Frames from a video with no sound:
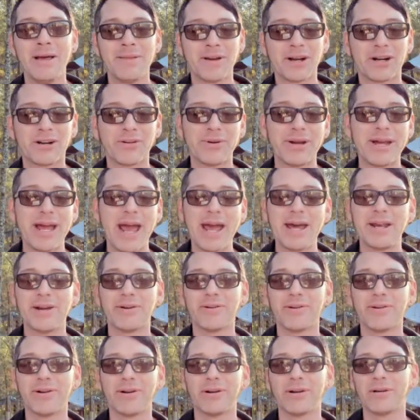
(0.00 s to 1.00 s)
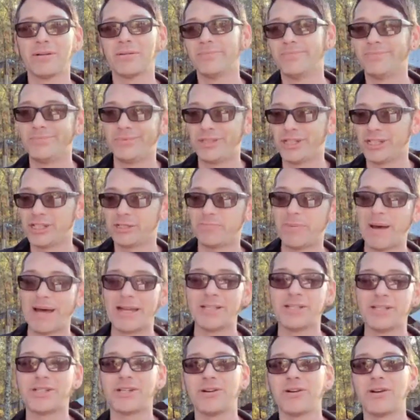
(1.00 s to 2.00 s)
creator or
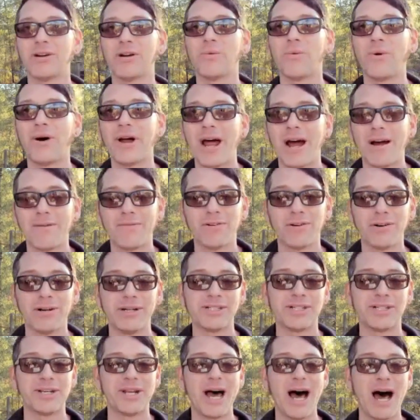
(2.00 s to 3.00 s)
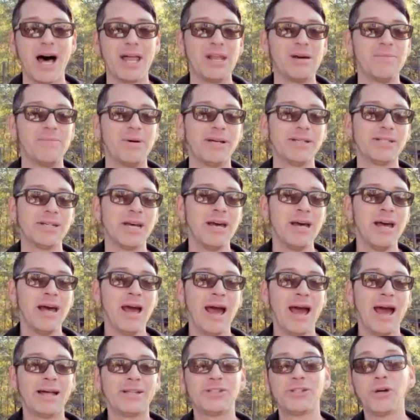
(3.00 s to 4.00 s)
dispenser or whatever is anonymous.
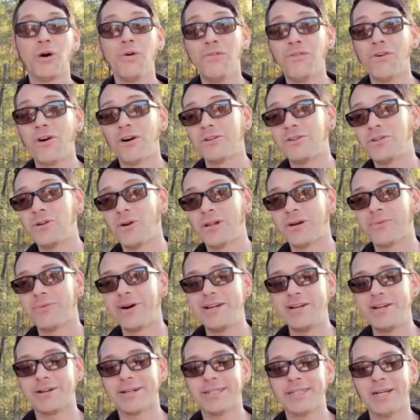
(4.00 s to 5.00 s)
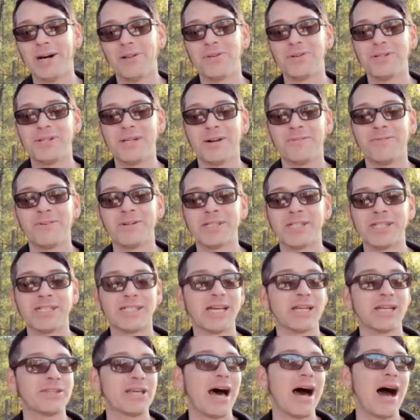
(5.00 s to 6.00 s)
And so far, the only way you can tell the difference is
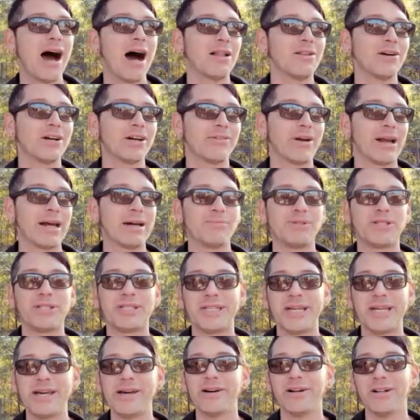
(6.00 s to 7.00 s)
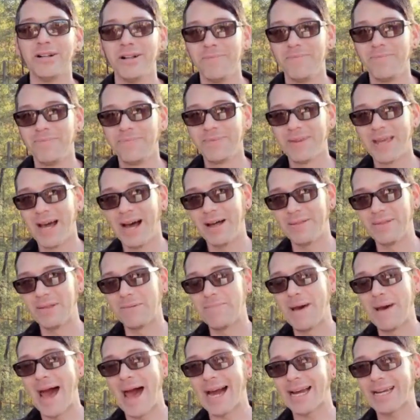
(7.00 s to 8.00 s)
that the hologram seal on the
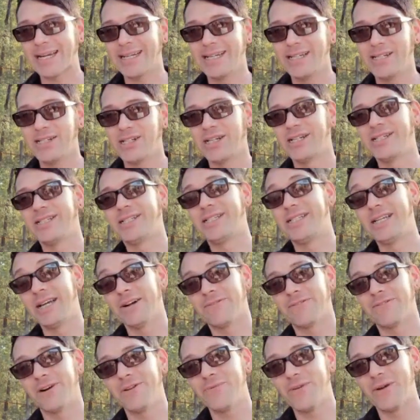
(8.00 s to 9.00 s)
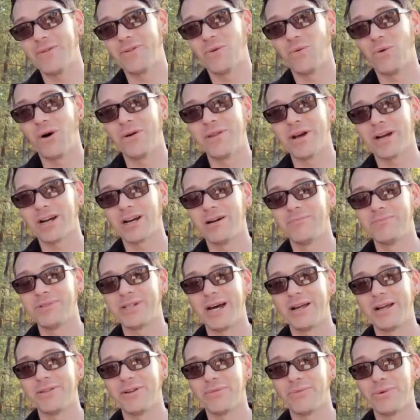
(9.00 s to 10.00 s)
package is different than the one that comes
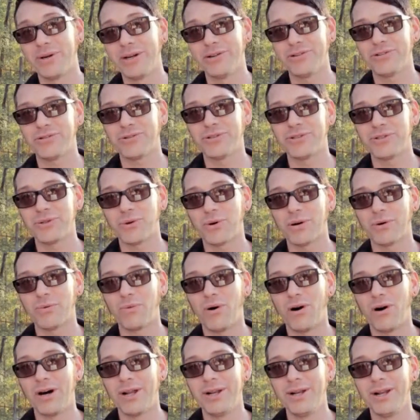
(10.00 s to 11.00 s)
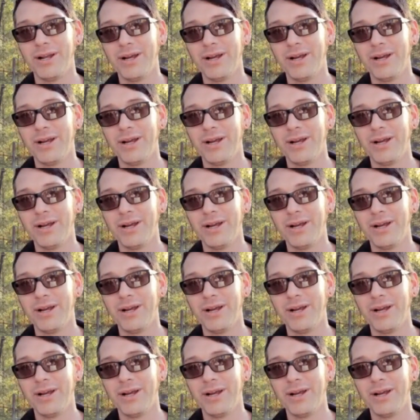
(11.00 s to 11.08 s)
on the real Trezor one.